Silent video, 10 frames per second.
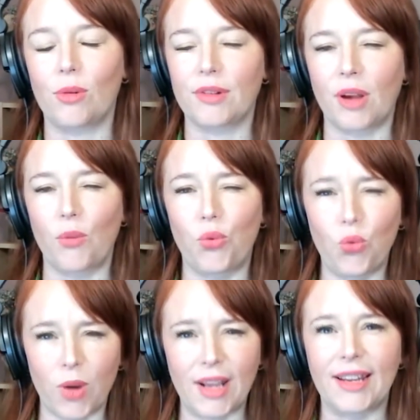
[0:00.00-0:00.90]
It was a
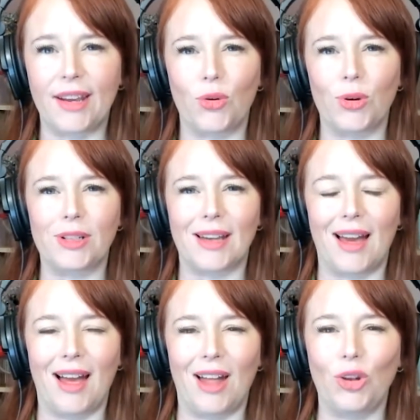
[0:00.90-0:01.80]
really good
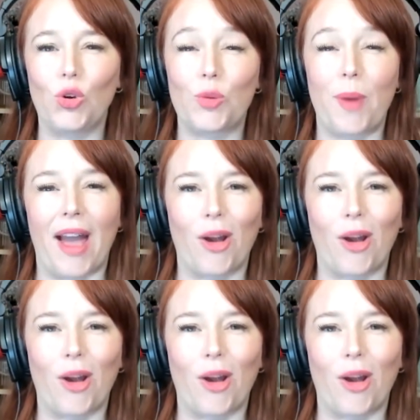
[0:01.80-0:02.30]
look back